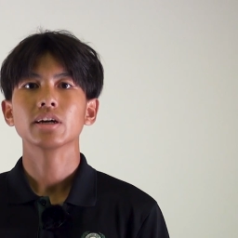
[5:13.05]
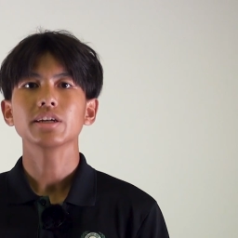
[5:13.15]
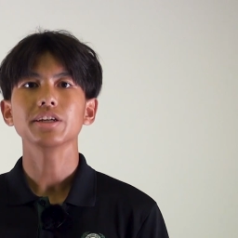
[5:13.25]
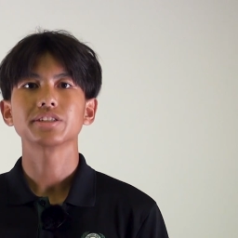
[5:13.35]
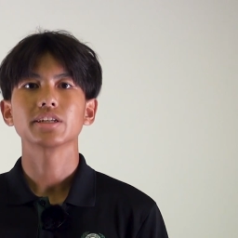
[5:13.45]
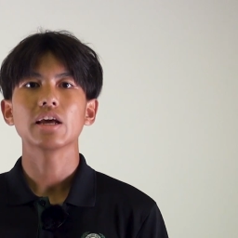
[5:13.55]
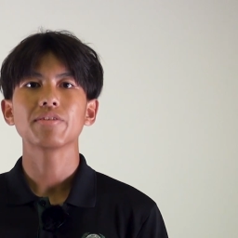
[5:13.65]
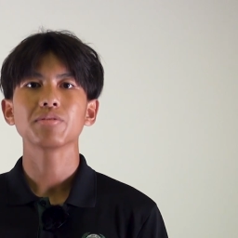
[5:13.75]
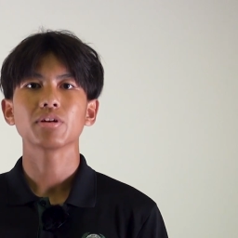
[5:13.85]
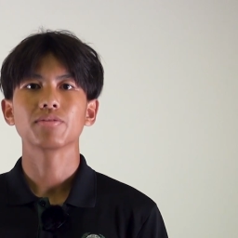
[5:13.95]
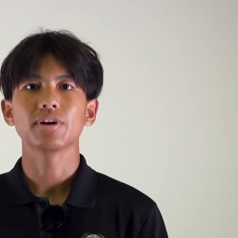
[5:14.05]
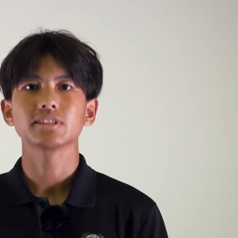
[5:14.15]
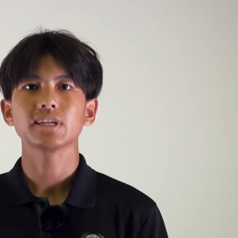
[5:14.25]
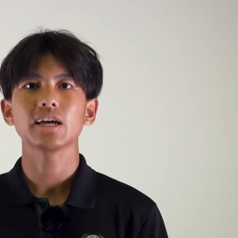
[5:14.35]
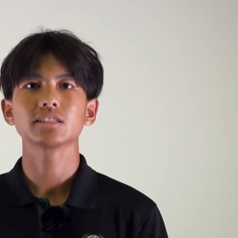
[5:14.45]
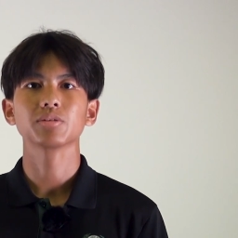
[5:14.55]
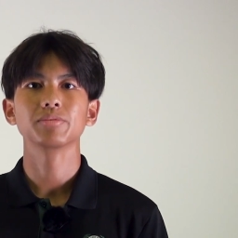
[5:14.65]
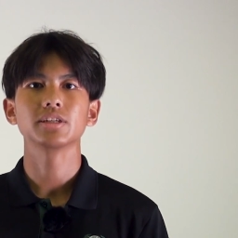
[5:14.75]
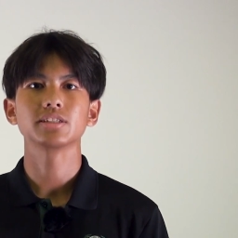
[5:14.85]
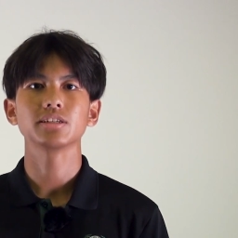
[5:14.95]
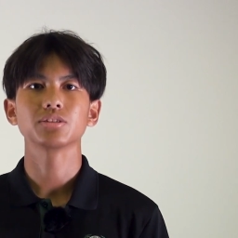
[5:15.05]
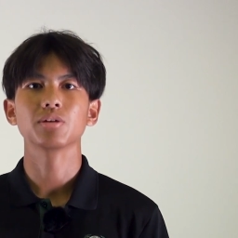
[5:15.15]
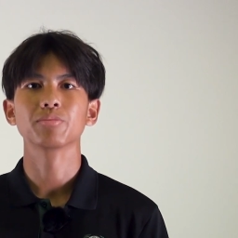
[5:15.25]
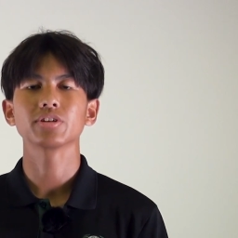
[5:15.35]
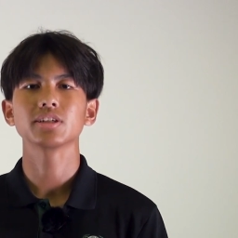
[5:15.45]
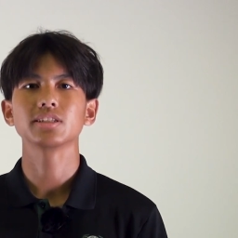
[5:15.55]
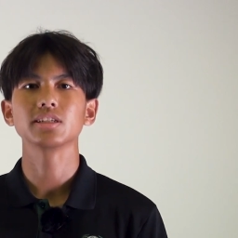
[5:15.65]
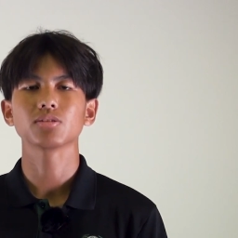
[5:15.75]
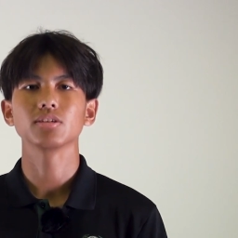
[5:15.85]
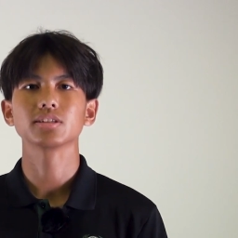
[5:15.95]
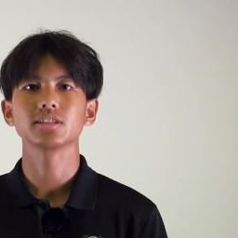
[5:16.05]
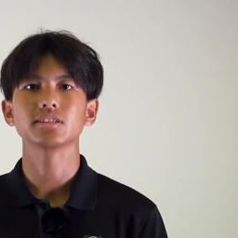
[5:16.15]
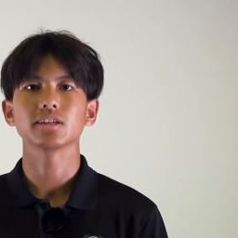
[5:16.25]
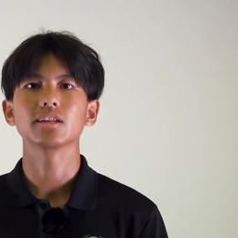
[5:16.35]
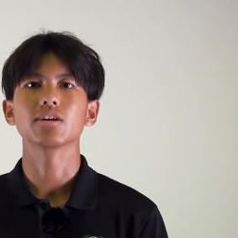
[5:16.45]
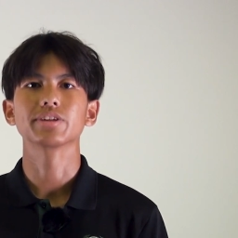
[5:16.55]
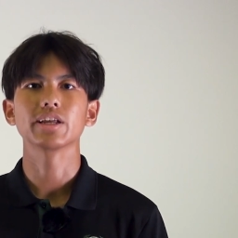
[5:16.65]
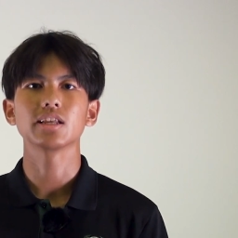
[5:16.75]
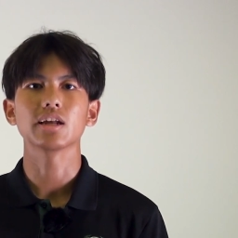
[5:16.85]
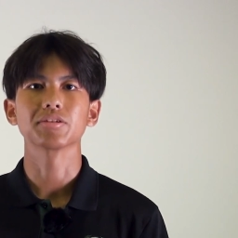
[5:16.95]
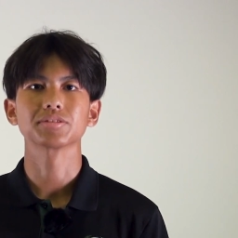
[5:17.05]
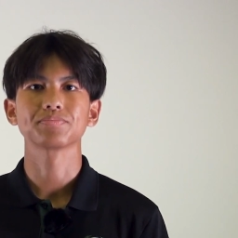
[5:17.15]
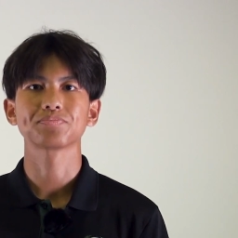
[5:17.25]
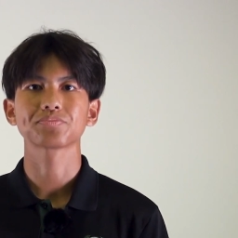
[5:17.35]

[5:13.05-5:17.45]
Each and every one of us has the ability to embody these qualities in our daily lives.